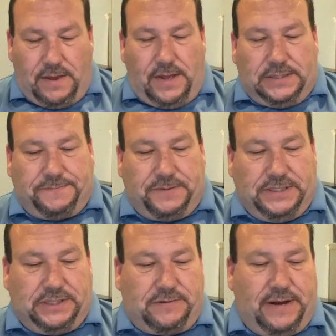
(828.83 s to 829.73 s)
It's pretty
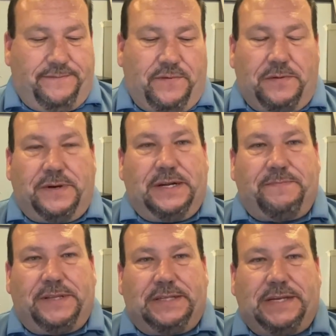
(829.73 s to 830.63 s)
straightforward. Up
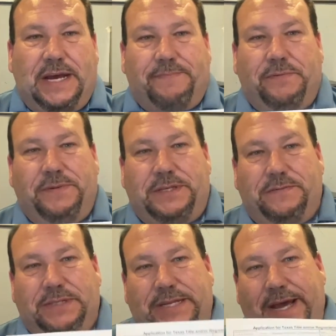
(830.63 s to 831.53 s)
at the top, are we
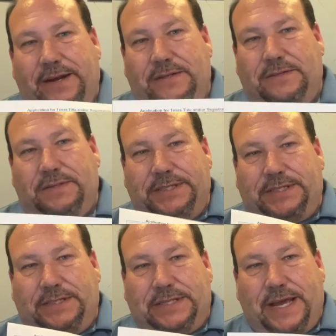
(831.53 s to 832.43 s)
doing title only
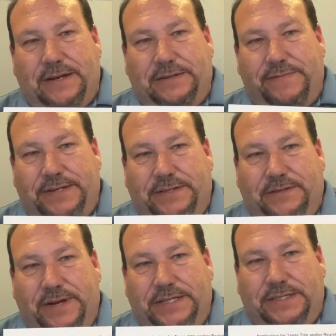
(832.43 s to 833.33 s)
or title and
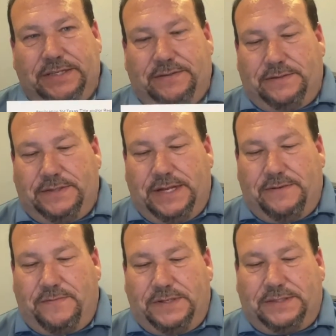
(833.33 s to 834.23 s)
registration? Then it
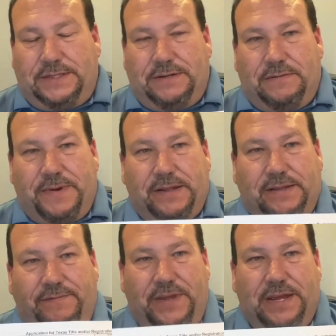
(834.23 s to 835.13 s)
wants to know about the
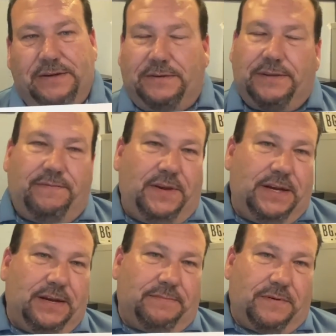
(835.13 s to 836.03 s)
vehicle, the VIN
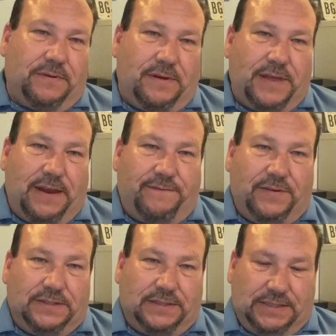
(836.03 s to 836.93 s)
number, all that
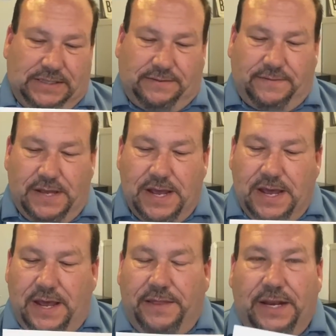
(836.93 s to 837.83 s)
fun stuff.
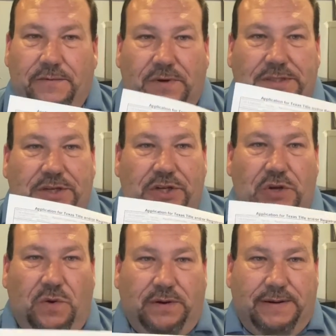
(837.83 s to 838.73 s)
Then it wants
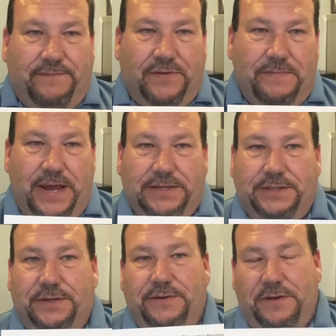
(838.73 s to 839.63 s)
your
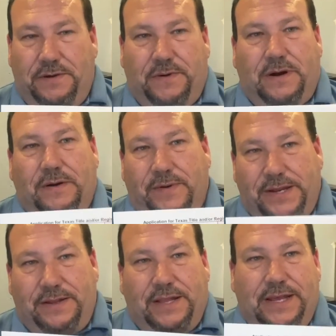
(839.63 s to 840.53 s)
information, who you are, where
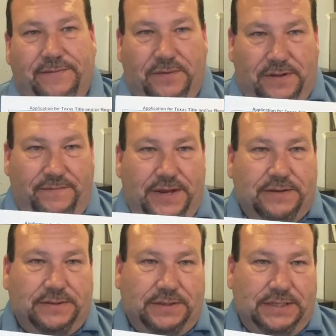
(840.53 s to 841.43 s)
you live, where the
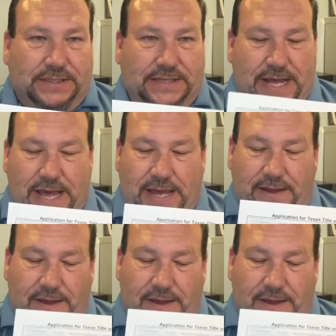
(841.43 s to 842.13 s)
vehicle's going to stay.